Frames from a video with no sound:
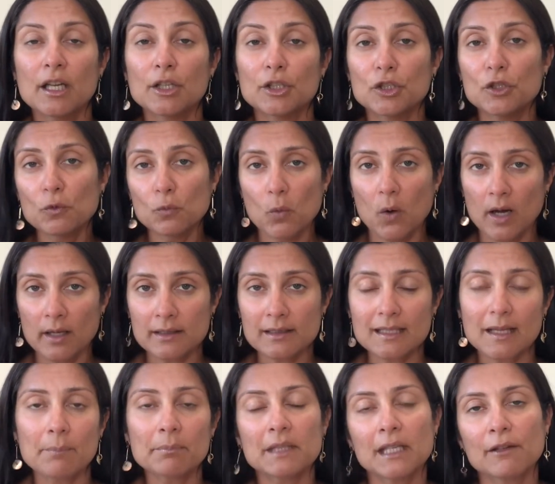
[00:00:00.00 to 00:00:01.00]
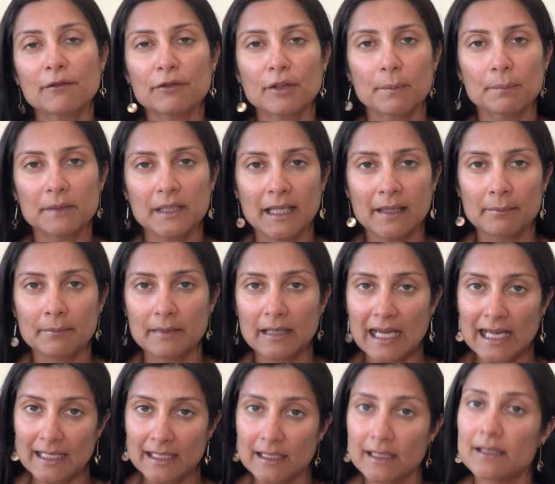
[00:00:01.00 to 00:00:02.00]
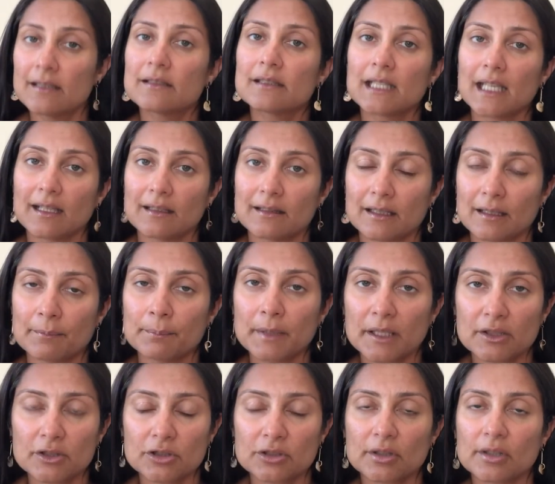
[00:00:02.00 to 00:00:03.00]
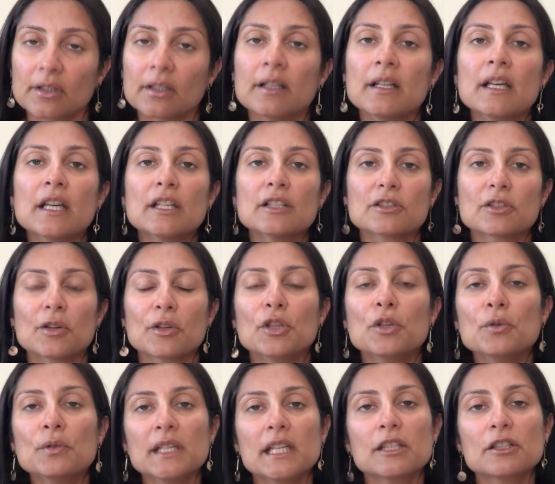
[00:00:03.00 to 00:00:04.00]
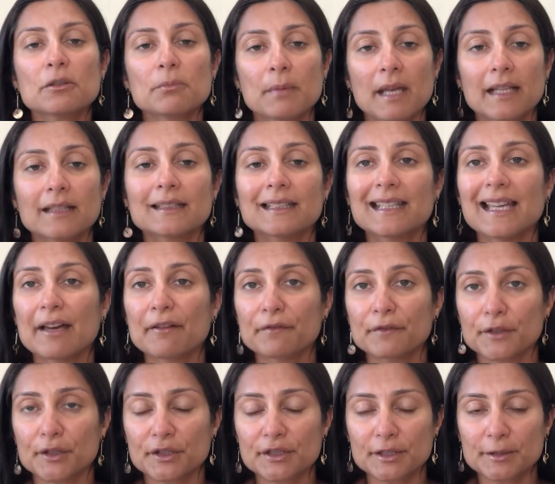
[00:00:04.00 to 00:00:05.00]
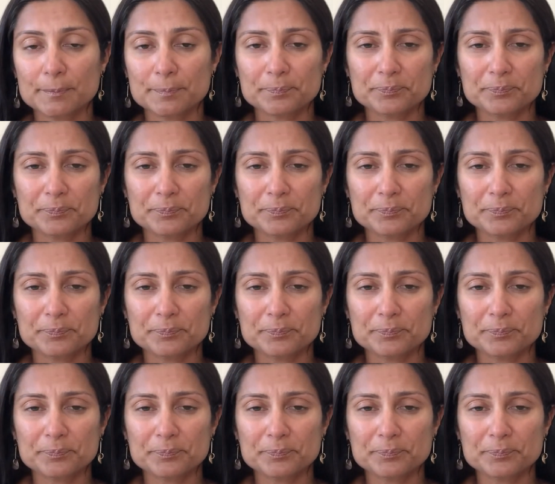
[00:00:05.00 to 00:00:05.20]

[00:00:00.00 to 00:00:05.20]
You want something from them, i.e. take their picture. So you need to make the effort.